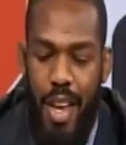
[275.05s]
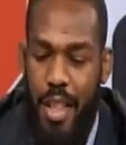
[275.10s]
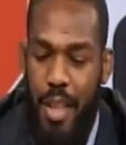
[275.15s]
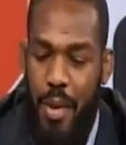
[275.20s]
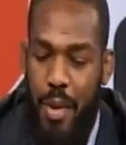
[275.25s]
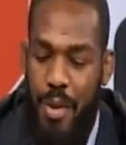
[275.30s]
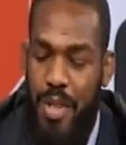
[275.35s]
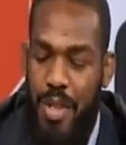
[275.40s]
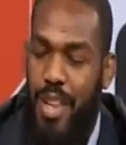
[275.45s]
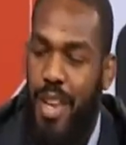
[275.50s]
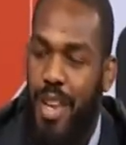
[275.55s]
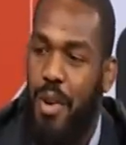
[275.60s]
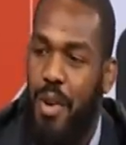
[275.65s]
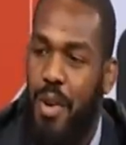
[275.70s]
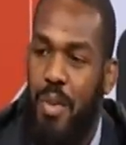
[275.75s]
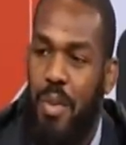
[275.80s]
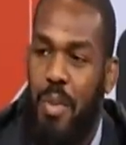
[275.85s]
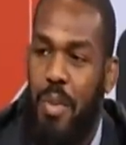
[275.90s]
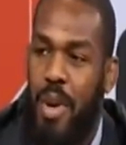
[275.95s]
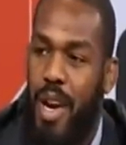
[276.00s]
They were just at
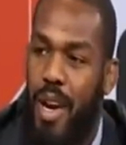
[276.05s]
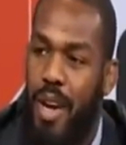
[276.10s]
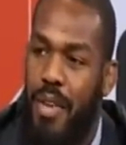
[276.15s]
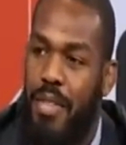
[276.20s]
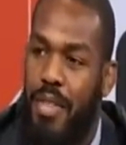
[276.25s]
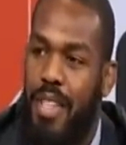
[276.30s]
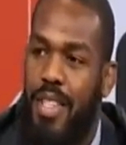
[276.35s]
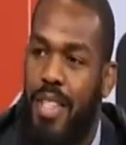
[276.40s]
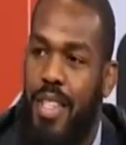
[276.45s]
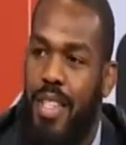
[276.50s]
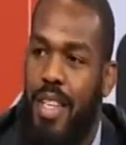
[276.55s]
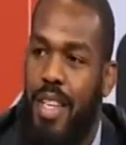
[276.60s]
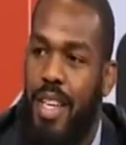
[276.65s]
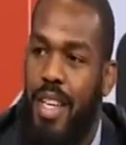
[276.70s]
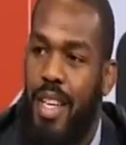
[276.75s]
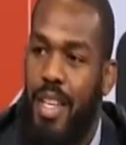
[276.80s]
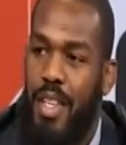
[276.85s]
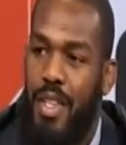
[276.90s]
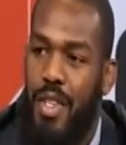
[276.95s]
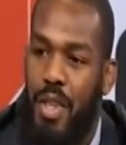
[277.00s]
home in my office.
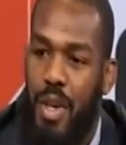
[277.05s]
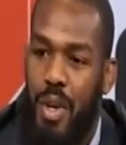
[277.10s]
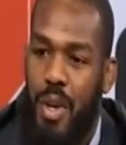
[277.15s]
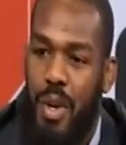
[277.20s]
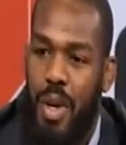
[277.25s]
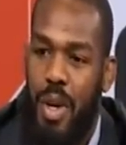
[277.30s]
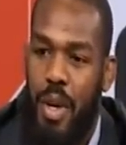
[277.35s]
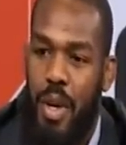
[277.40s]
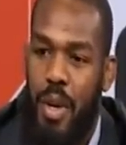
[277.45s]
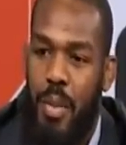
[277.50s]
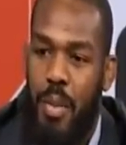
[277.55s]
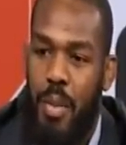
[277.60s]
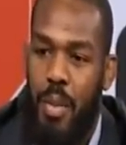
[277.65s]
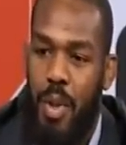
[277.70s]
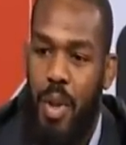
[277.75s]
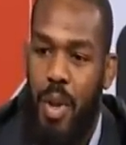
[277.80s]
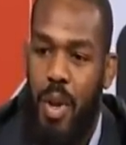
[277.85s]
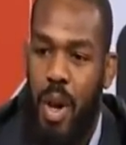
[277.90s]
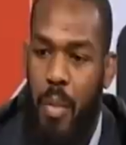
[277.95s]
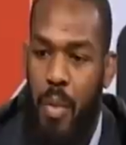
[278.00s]
So,
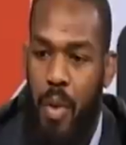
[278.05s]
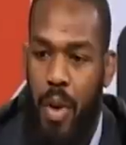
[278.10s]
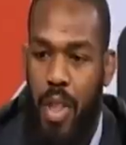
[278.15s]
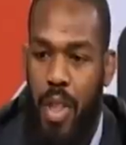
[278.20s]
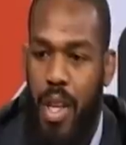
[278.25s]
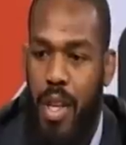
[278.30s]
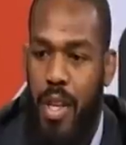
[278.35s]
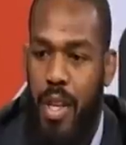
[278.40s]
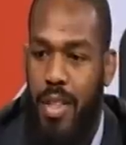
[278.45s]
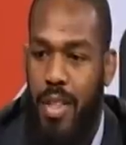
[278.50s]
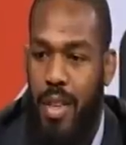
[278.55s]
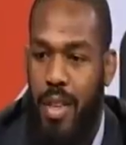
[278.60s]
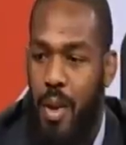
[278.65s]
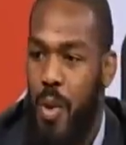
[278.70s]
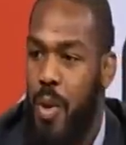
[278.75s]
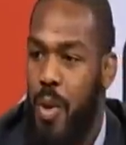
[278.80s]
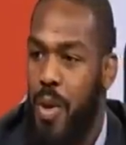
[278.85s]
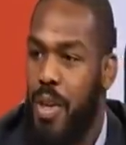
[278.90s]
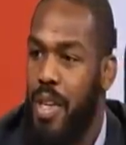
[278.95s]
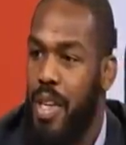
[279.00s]
you know, I brought that to
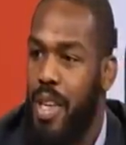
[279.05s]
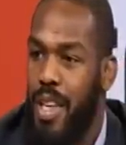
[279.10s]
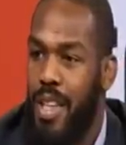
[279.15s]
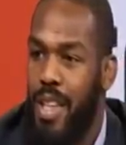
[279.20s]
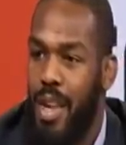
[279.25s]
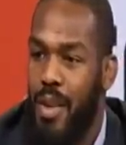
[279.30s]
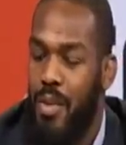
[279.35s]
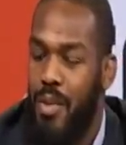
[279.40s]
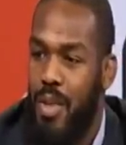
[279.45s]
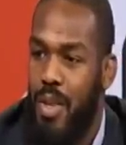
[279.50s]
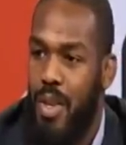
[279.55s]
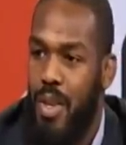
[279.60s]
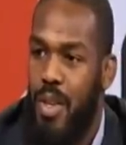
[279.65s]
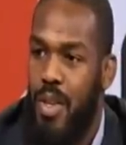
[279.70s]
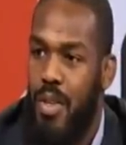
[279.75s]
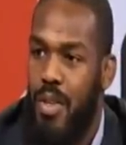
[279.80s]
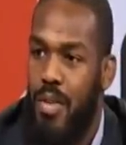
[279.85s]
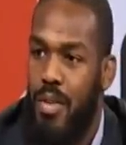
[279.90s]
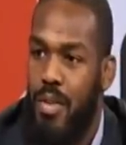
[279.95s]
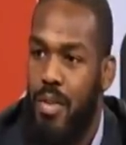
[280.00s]
court, and that was
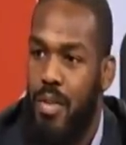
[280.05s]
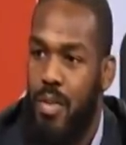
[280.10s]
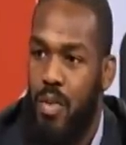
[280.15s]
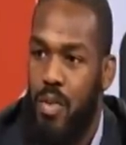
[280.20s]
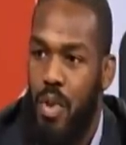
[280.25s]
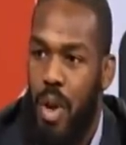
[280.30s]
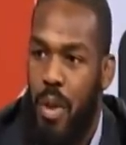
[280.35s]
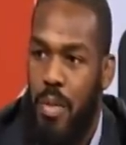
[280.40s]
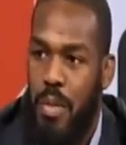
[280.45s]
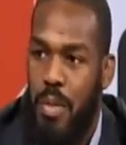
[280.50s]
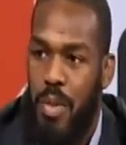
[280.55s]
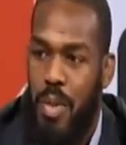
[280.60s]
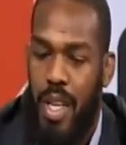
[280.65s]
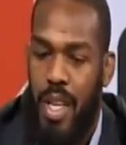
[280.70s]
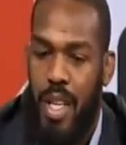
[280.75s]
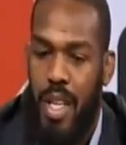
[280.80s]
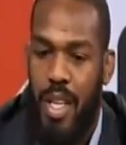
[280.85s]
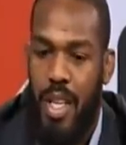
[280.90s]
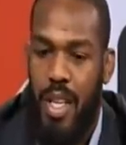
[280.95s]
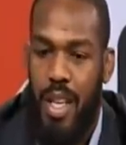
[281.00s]
all dropped
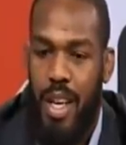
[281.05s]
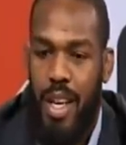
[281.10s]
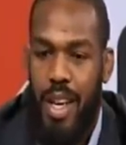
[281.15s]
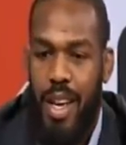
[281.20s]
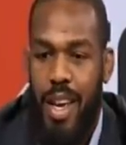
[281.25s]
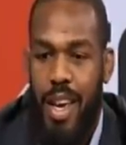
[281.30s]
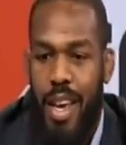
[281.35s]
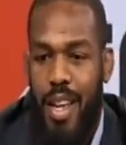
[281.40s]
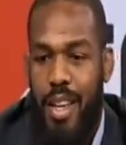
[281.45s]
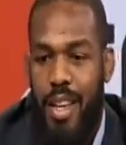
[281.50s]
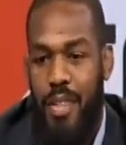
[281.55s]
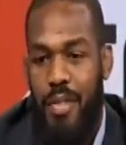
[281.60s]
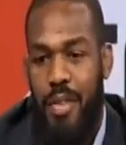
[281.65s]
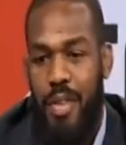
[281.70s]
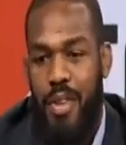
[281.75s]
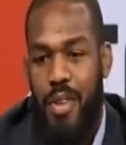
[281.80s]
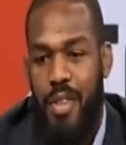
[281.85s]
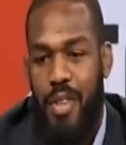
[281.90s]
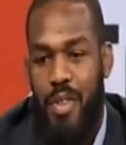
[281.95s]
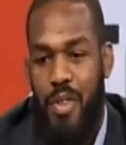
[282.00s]
immediately. And as
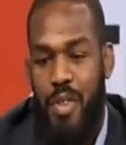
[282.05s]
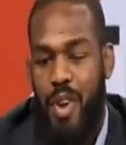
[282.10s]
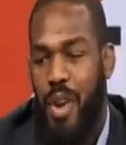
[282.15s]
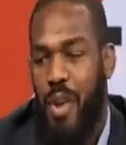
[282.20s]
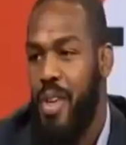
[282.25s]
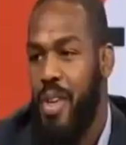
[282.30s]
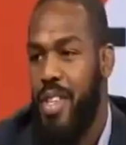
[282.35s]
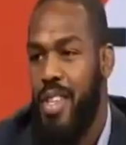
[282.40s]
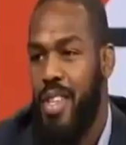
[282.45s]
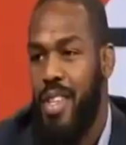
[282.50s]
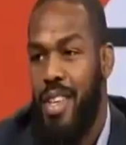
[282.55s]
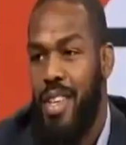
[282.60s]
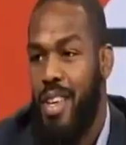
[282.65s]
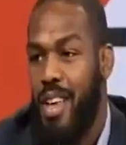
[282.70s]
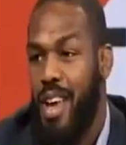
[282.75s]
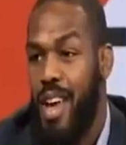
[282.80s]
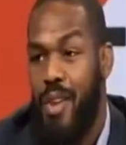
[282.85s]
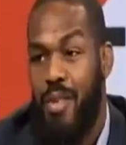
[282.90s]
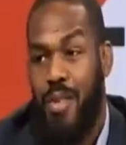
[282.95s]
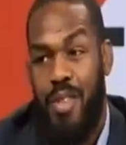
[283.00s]
far as the drag racing thing,
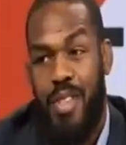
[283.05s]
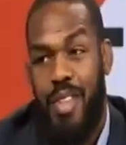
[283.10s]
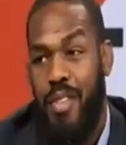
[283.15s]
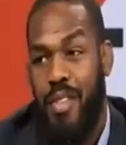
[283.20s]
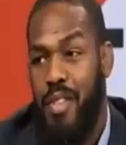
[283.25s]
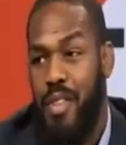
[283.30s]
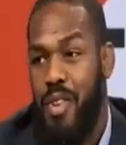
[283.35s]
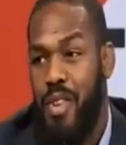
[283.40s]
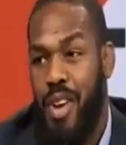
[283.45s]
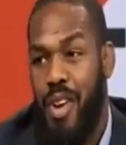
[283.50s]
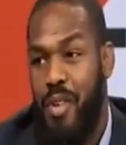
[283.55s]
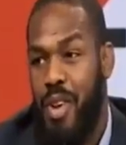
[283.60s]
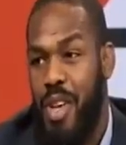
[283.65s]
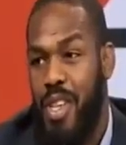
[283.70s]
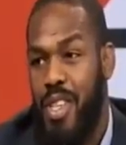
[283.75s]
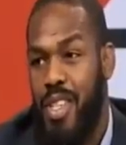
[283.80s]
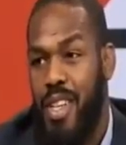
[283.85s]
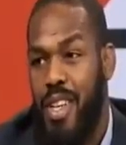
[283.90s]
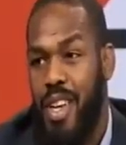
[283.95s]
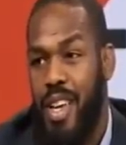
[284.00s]
I was never drag
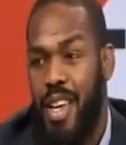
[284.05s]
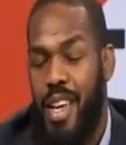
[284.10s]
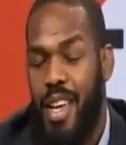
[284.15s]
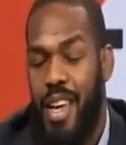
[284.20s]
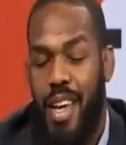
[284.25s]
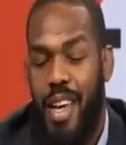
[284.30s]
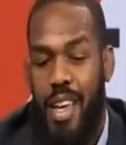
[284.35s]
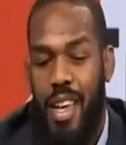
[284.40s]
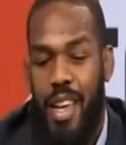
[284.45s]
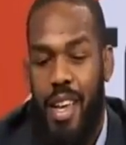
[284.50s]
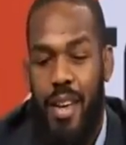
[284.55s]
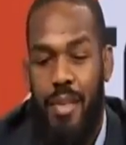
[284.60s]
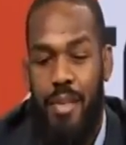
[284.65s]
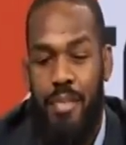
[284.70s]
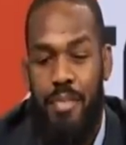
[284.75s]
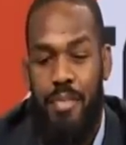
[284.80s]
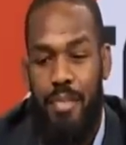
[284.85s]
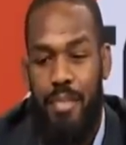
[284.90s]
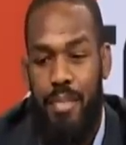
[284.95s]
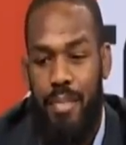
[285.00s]
racing. I
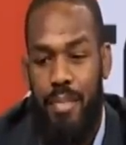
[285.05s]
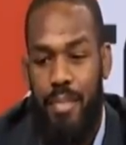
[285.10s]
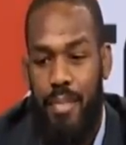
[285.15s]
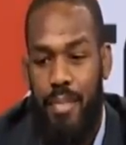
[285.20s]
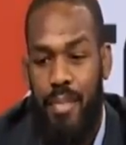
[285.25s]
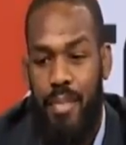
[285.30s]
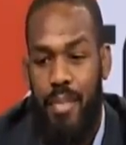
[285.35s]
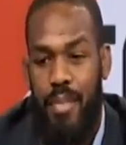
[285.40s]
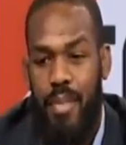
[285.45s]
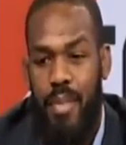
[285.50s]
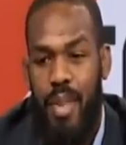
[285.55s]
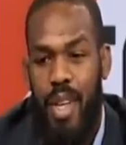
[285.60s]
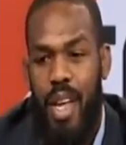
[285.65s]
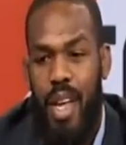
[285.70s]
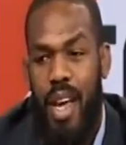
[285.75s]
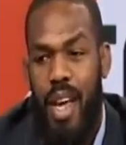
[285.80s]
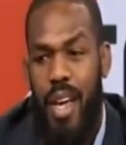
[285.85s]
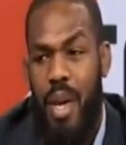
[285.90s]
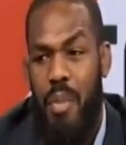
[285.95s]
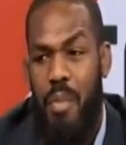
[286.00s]

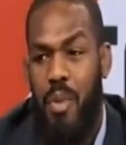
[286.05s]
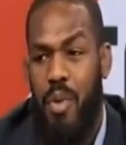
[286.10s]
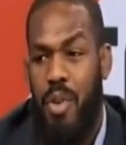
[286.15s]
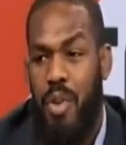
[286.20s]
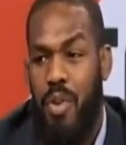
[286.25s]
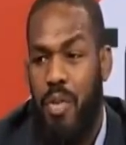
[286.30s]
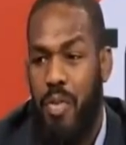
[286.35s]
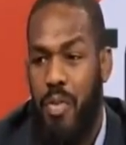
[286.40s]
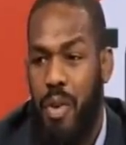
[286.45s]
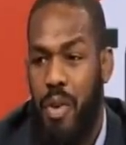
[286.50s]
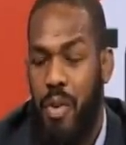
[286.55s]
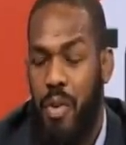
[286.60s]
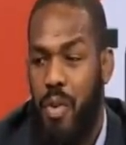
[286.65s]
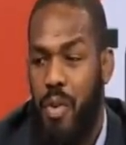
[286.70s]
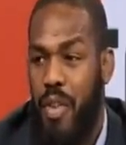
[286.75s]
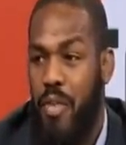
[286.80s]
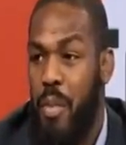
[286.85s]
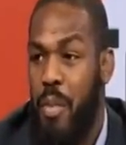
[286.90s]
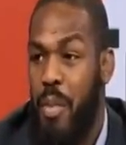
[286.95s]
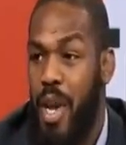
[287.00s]
got pulled over for
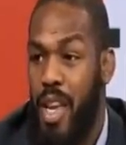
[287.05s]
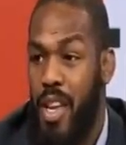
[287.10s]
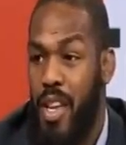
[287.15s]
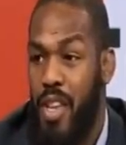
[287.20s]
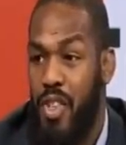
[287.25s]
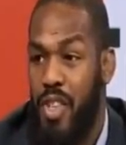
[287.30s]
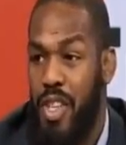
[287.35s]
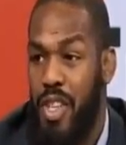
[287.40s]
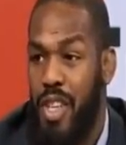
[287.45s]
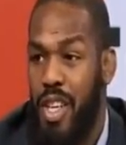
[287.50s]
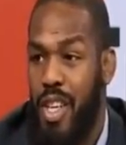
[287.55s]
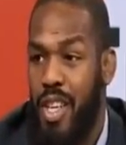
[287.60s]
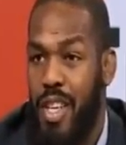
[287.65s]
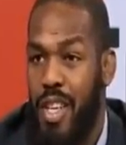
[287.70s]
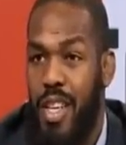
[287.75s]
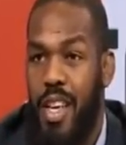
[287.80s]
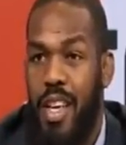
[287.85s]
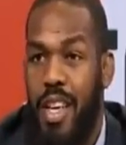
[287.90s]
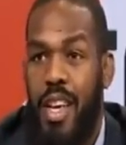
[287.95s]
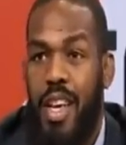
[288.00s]
revving my engine,
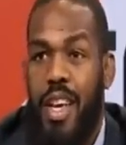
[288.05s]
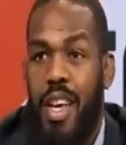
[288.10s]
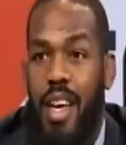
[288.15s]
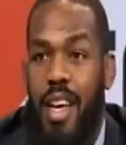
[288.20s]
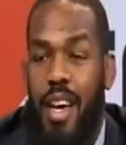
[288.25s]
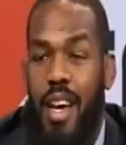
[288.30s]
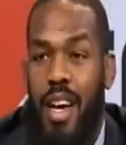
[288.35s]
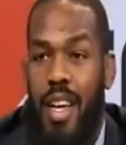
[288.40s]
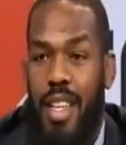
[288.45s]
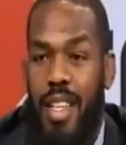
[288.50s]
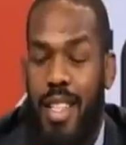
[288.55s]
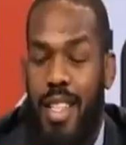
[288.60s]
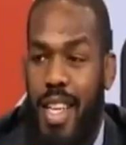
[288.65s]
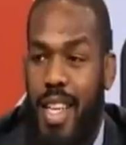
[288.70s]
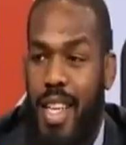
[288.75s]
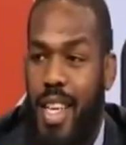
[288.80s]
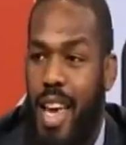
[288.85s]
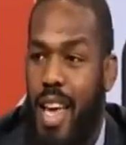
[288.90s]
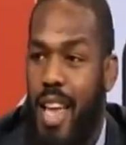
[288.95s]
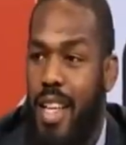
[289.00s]
and on a
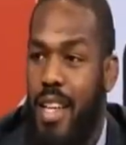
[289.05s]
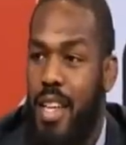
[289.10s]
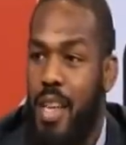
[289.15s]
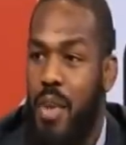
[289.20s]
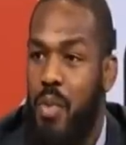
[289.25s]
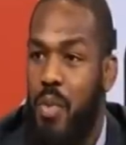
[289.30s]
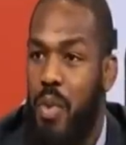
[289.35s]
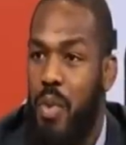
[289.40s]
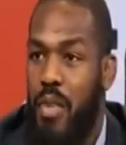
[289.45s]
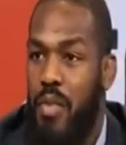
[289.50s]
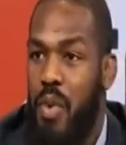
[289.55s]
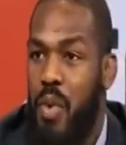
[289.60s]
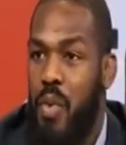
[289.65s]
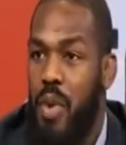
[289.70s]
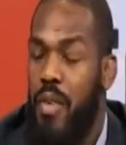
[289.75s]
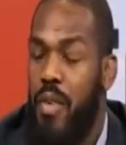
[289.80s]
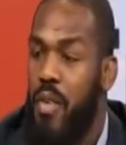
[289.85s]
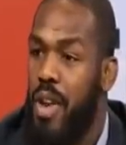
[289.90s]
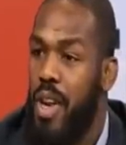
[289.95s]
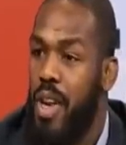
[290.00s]
technicality, if you
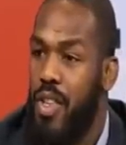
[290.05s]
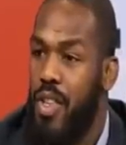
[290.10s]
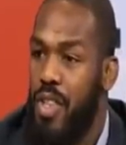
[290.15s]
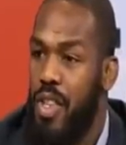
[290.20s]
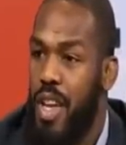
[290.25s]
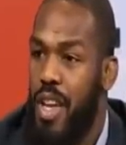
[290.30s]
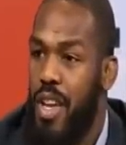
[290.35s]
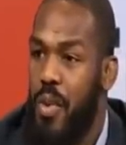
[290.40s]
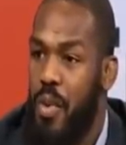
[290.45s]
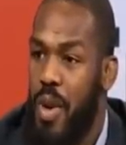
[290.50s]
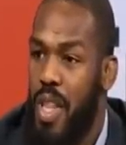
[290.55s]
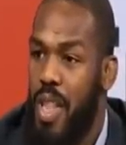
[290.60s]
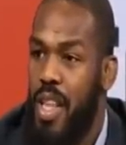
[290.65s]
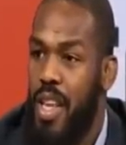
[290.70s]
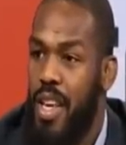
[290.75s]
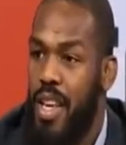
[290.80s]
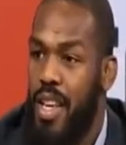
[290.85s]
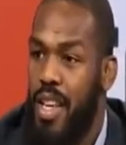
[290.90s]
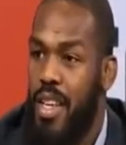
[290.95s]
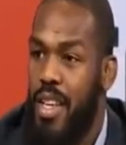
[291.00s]
rev your engine at a red
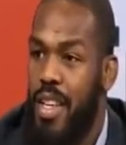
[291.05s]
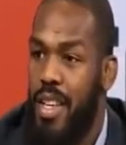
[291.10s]
light,